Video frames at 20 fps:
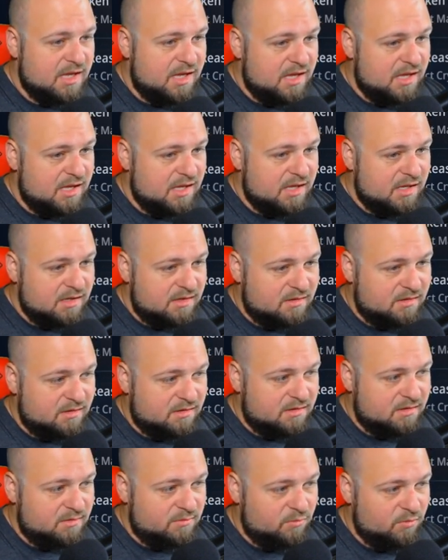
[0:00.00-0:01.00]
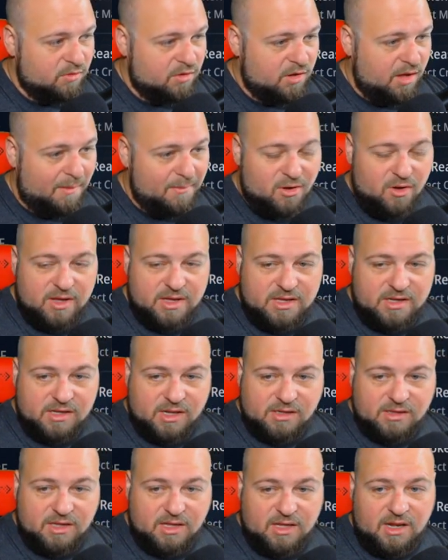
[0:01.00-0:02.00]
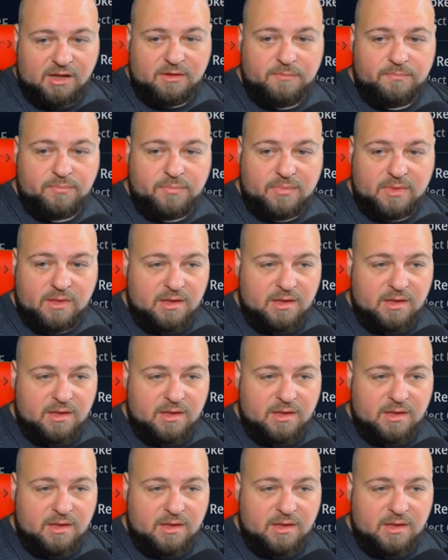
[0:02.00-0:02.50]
and um, I'm going to go ahead and knock that out.